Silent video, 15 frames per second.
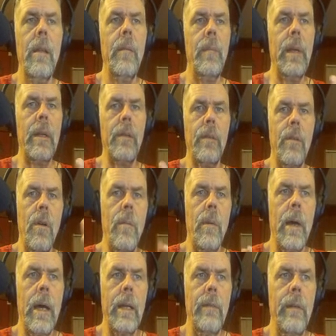because
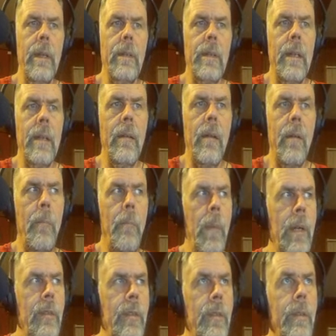carbohydrates are
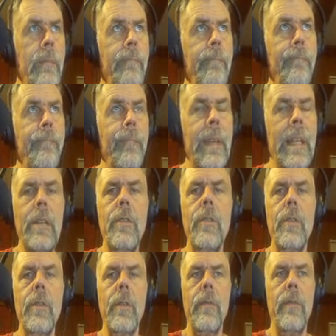much
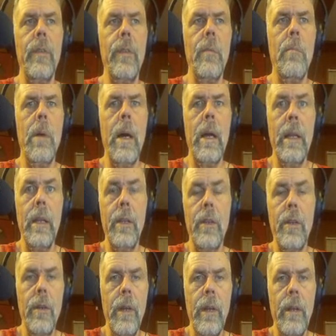easier for your body to
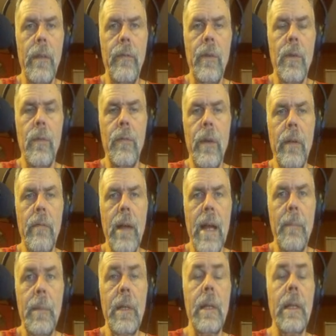turn into fuel very
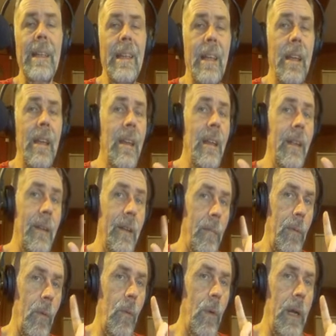rapidly.
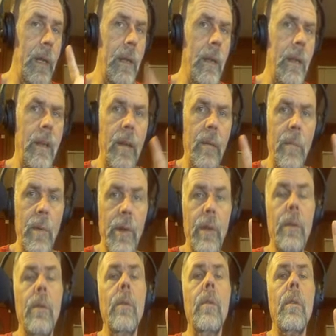Number one. And number
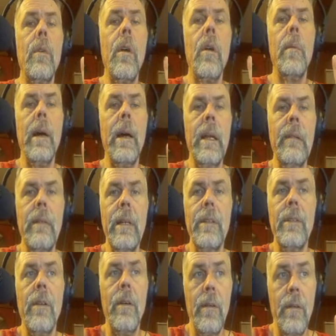two,
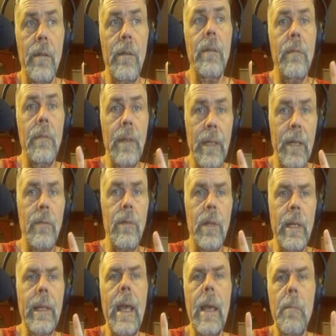carbohydrates are
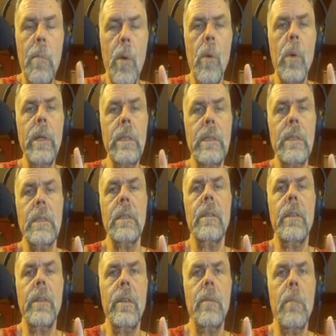literally a poison
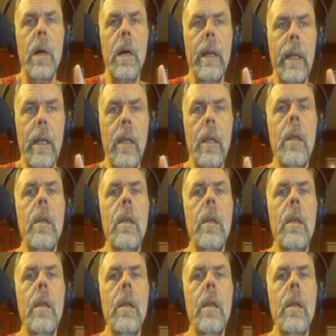to your body.